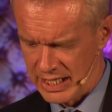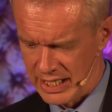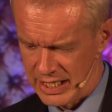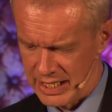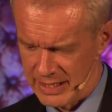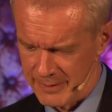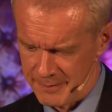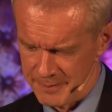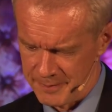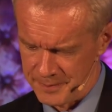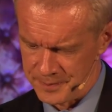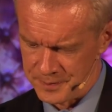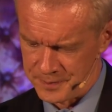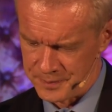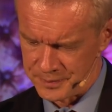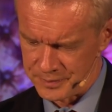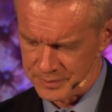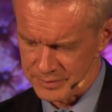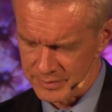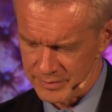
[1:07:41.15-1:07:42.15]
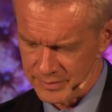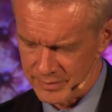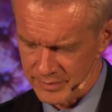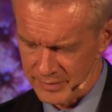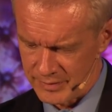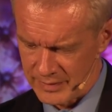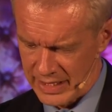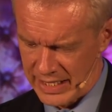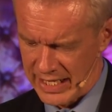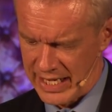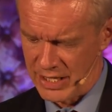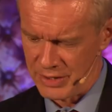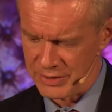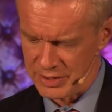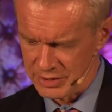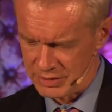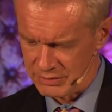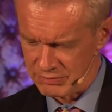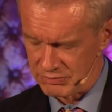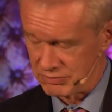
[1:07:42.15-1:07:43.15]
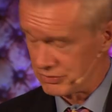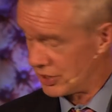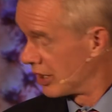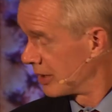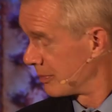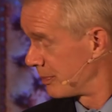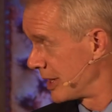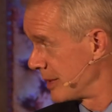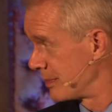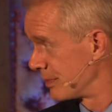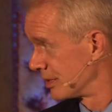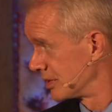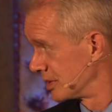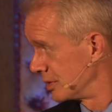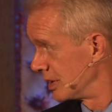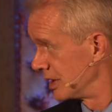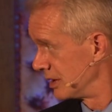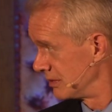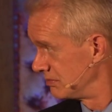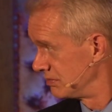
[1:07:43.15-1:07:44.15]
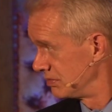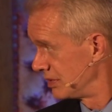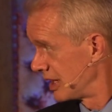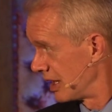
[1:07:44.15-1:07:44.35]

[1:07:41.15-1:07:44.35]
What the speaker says: how do young people who are,